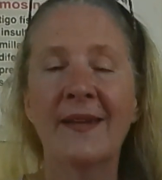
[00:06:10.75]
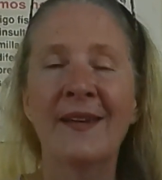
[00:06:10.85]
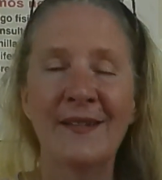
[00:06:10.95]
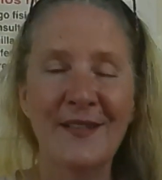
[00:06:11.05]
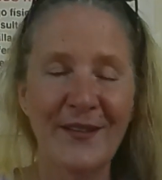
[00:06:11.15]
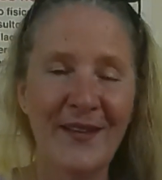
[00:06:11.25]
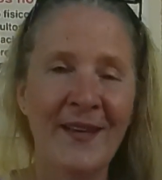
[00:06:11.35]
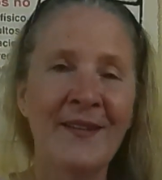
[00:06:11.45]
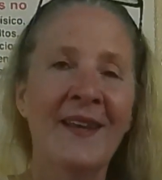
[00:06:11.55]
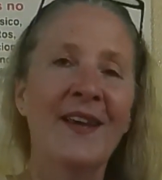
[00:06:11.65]
And until
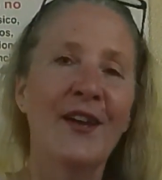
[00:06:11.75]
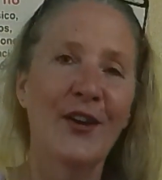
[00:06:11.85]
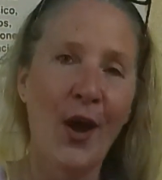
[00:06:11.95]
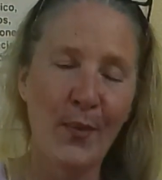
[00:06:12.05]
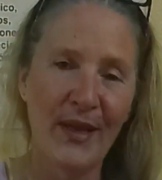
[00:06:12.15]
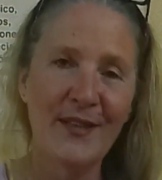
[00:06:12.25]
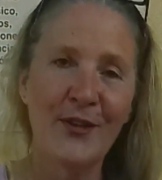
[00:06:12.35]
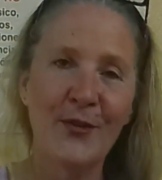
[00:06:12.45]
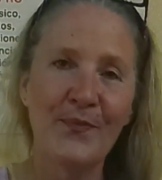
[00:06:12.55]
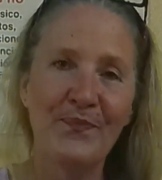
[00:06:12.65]
then, God bless
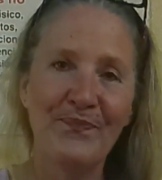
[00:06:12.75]
you.